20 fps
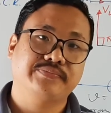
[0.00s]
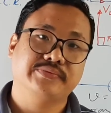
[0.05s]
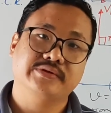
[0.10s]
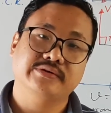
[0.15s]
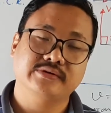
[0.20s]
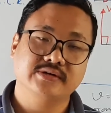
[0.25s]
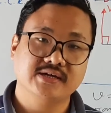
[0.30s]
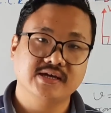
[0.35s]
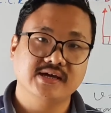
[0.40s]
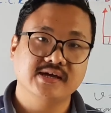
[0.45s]

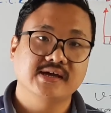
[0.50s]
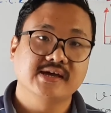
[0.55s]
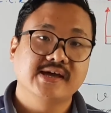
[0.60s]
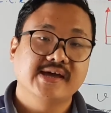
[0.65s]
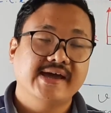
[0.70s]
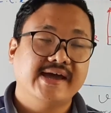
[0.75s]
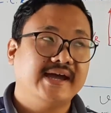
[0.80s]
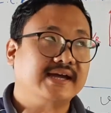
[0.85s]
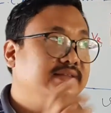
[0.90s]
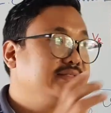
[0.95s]
Okay,
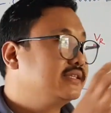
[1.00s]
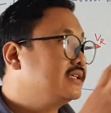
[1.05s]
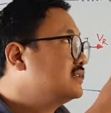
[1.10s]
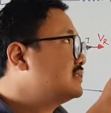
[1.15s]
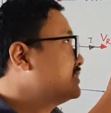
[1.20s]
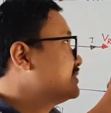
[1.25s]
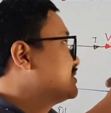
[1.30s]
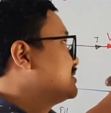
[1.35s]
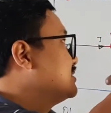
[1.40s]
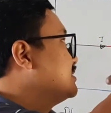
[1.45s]
and
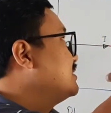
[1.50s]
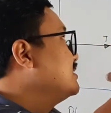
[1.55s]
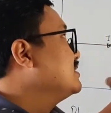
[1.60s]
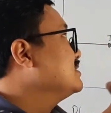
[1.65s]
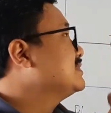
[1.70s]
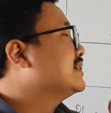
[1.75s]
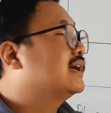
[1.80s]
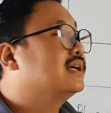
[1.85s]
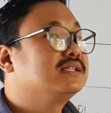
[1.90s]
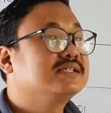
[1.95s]
this
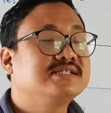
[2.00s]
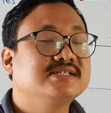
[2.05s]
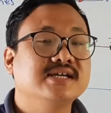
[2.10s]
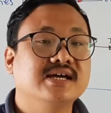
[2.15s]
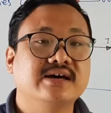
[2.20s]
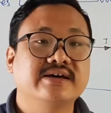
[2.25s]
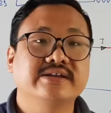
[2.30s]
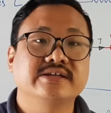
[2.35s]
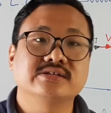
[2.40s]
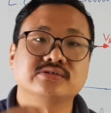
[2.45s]
series
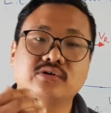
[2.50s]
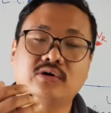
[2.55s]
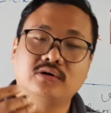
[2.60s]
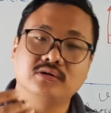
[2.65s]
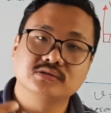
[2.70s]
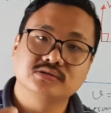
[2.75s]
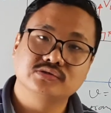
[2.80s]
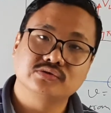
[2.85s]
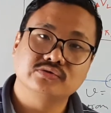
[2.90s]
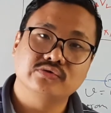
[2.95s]
LCR is
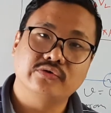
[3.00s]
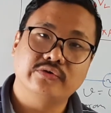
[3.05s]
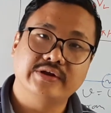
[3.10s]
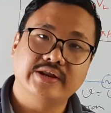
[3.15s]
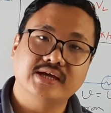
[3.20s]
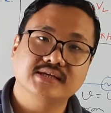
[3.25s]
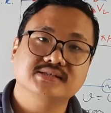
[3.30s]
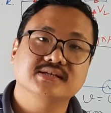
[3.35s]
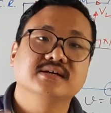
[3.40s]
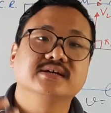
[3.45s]
also known
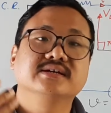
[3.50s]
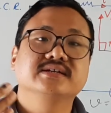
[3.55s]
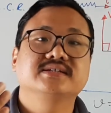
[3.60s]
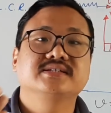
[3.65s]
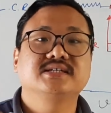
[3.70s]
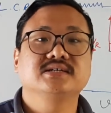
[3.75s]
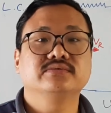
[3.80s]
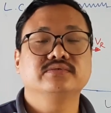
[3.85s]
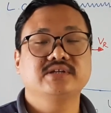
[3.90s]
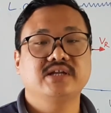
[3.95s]
as
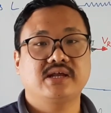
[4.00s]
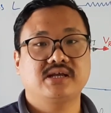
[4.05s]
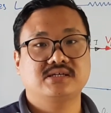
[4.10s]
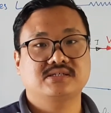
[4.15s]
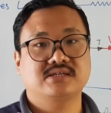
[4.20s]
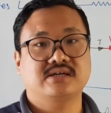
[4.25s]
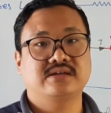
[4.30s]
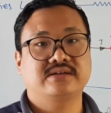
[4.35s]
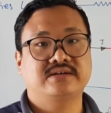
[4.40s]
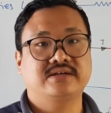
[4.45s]
tuning
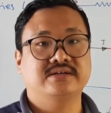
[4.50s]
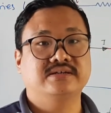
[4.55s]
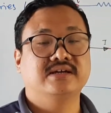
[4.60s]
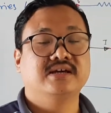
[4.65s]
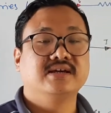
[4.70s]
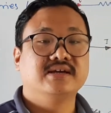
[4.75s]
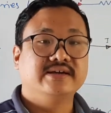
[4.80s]
circuit.